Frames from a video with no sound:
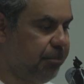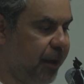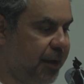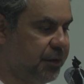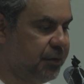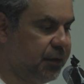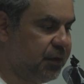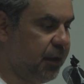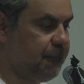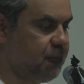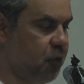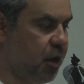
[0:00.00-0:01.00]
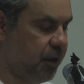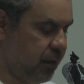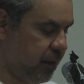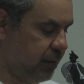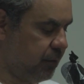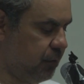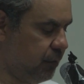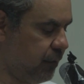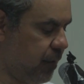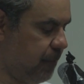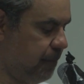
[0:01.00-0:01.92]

pages that some writer had sort of